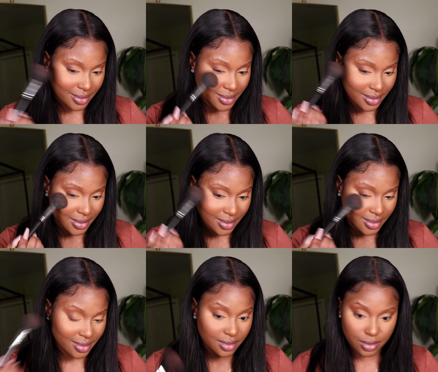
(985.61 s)

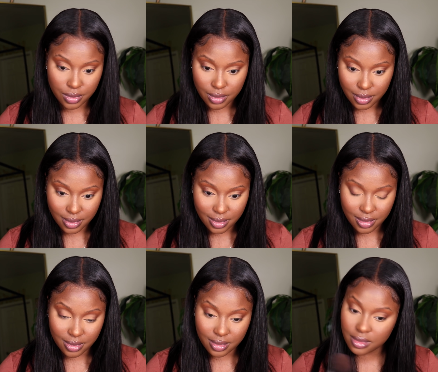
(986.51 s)

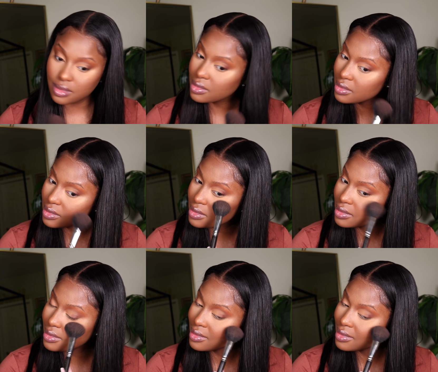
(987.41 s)
Nobody speaks.